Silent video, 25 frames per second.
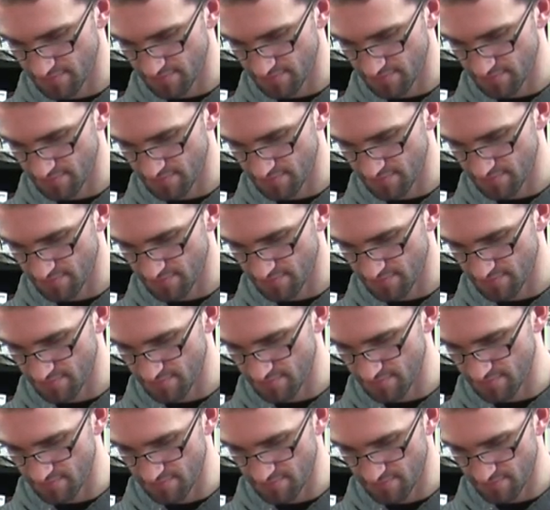
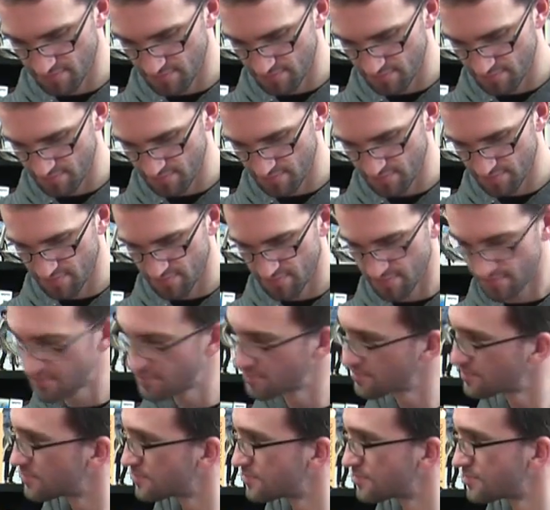
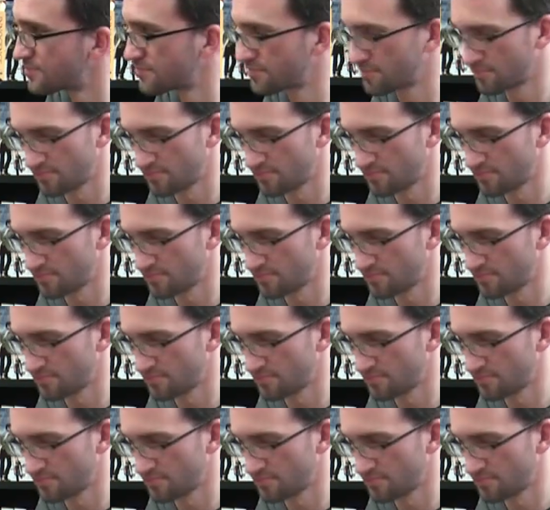[no speech]